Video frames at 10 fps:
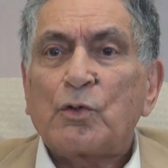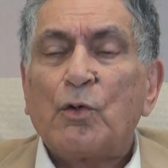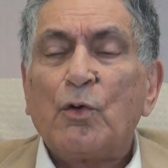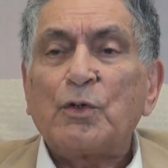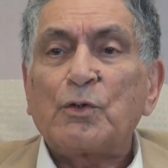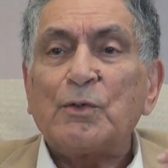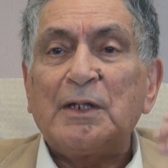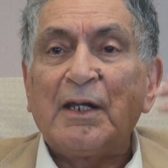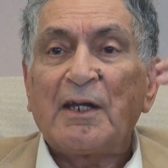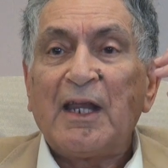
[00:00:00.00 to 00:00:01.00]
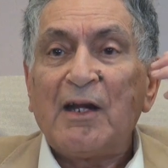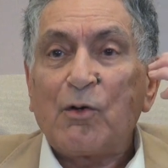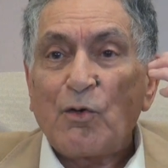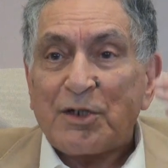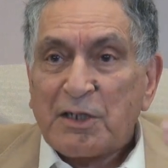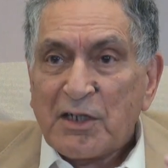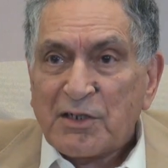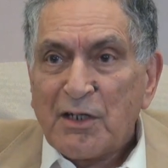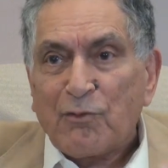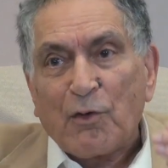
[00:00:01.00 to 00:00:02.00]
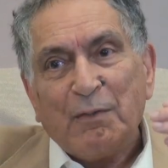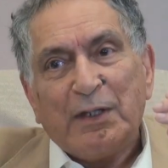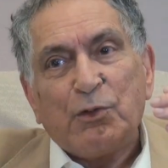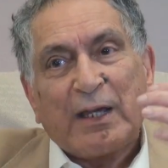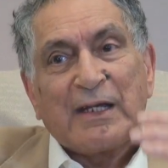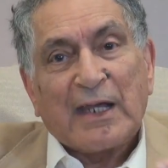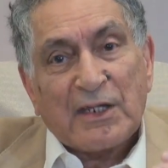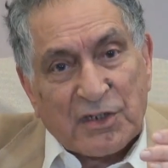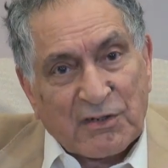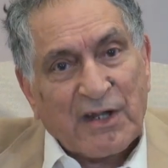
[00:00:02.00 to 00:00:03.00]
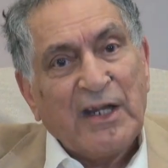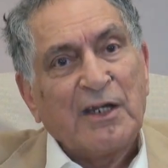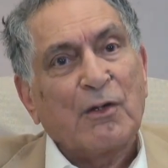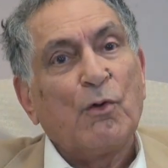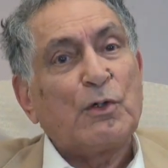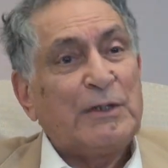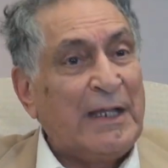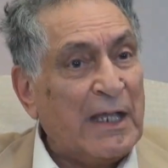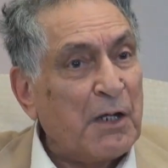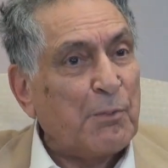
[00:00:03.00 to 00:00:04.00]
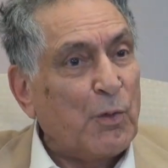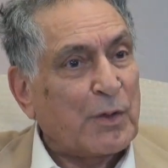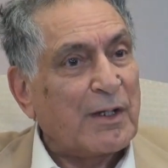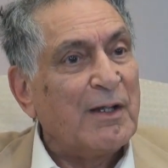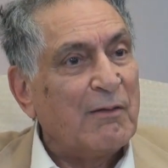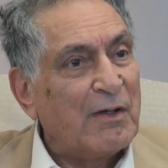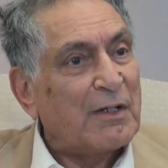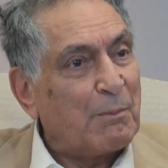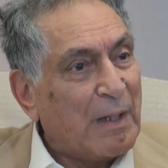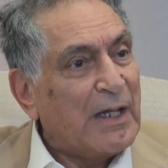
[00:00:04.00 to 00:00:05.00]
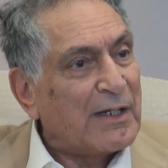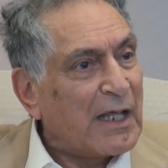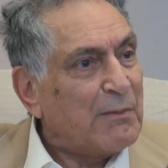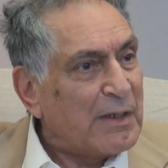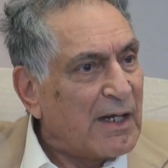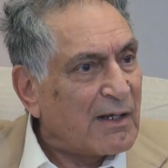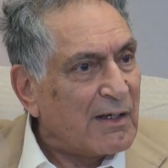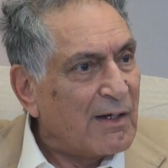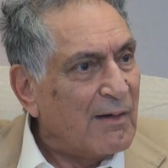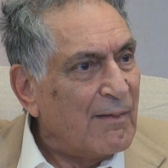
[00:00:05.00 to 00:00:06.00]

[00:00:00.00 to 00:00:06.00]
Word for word: go to the railroad station from where you can catch a train, go to the airport where a plane can be taken.